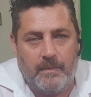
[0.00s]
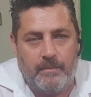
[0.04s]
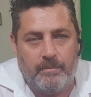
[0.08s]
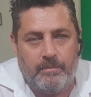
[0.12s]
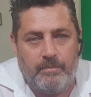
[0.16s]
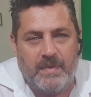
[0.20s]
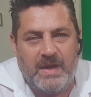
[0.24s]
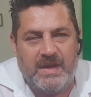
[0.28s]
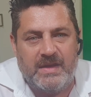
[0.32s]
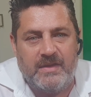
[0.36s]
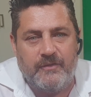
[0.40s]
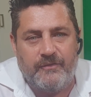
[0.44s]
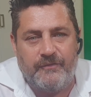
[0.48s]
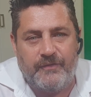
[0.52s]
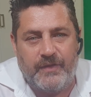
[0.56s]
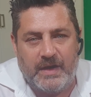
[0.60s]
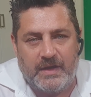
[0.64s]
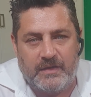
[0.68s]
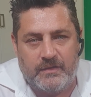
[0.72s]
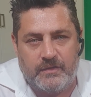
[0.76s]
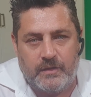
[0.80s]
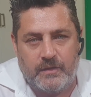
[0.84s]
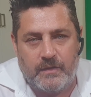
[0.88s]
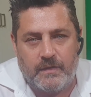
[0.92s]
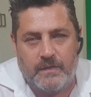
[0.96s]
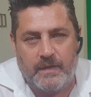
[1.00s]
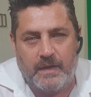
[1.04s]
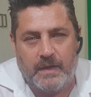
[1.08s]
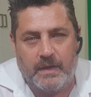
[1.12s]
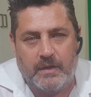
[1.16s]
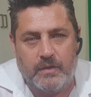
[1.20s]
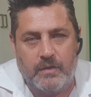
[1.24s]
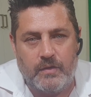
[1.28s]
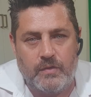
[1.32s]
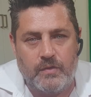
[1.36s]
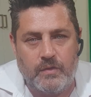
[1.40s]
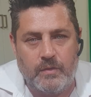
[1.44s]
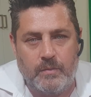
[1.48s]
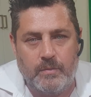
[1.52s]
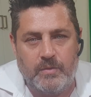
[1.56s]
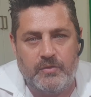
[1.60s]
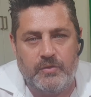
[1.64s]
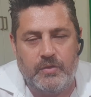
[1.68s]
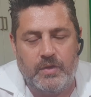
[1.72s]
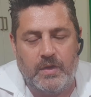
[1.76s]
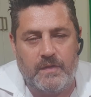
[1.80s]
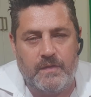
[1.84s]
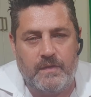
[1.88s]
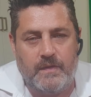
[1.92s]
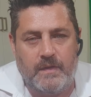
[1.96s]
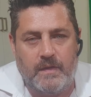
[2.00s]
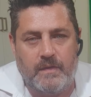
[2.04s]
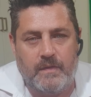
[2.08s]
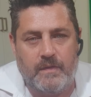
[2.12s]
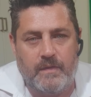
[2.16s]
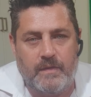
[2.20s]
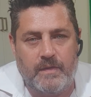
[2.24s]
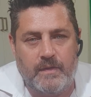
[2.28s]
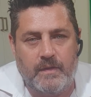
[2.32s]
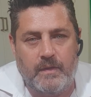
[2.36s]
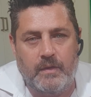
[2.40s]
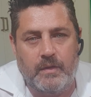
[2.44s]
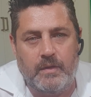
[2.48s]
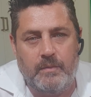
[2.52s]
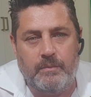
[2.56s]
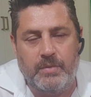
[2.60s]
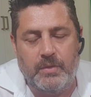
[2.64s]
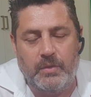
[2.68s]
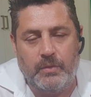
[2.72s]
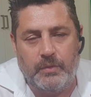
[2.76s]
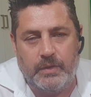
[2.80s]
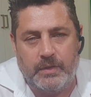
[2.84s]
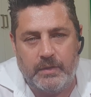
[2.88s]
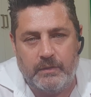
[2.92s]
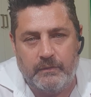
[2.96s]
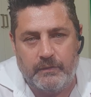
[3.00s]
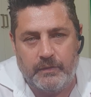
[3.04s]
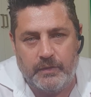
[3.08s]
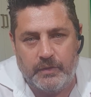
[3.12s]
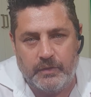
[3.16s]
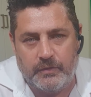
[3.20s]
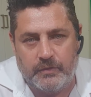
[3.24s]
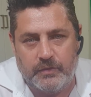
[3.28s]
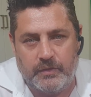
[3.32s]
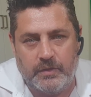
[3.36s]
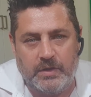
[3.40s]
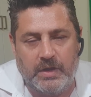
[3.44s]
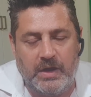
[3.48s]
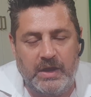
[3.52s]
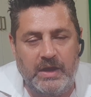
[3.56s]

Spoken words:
manufactures that consumer trust necessary to build a conversion.